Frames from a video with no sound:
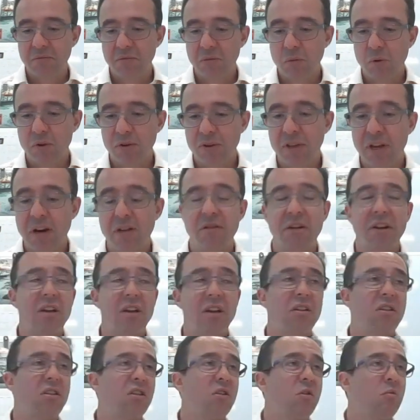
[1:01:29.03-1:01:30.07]
what's currently
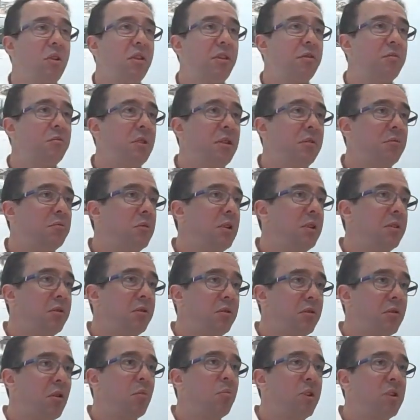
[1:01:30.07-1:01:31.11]
going on with with, with
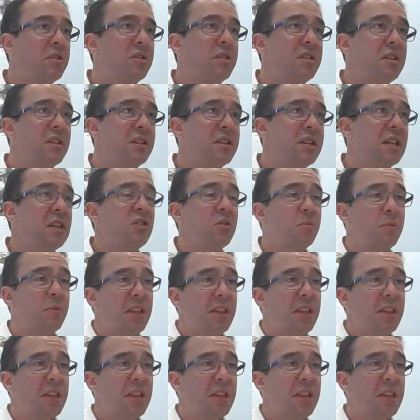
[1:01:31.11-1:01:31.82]
COP process, etc.